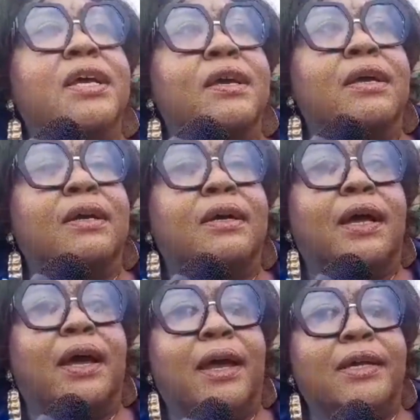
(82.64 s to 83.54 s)
Uh,
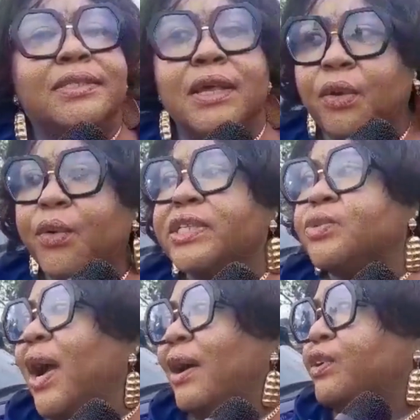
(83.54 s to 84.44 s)
security, we have
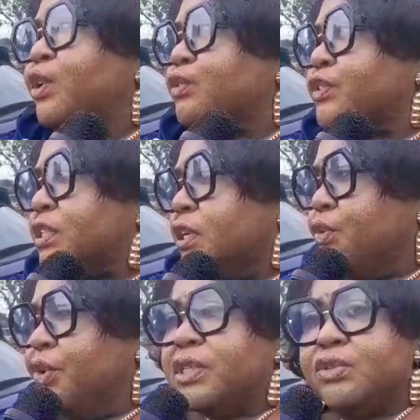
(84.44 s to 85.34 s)
enough security
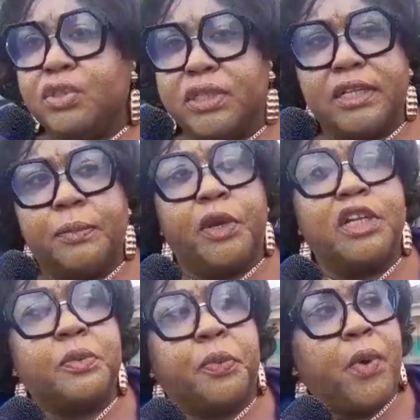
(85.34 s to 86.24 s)
today. The police people
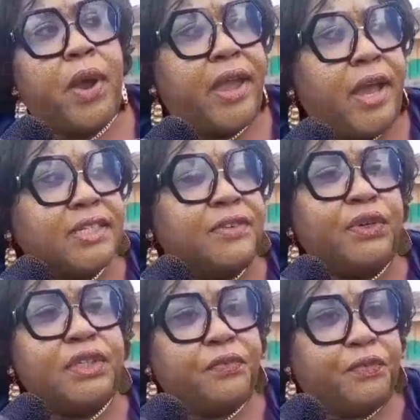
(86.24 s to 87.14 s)
were here, civil
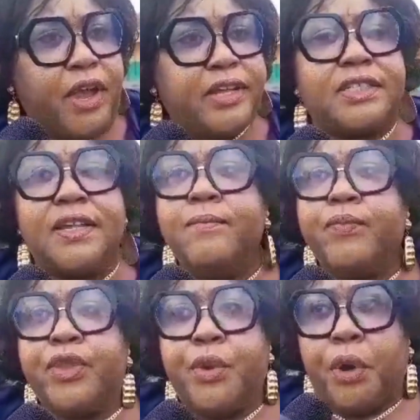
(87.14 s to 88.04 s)
defense, they were
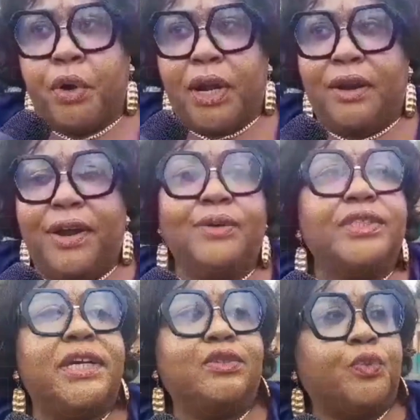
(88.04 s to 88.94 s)
all around here to
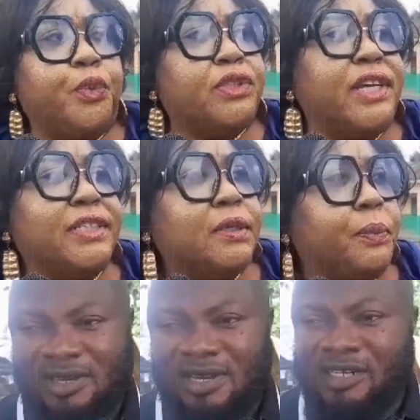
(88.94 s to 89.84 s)
protect the people.
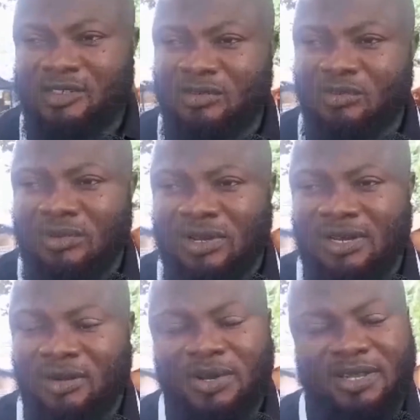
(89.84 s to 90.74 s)
The election
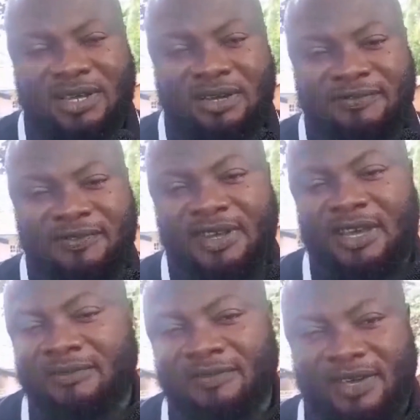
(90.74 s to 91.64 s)
uh, went uh, free
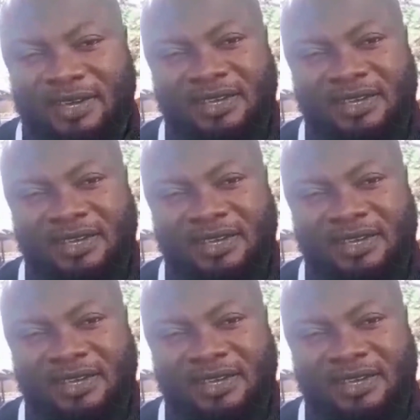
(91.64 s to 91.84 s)
and fair.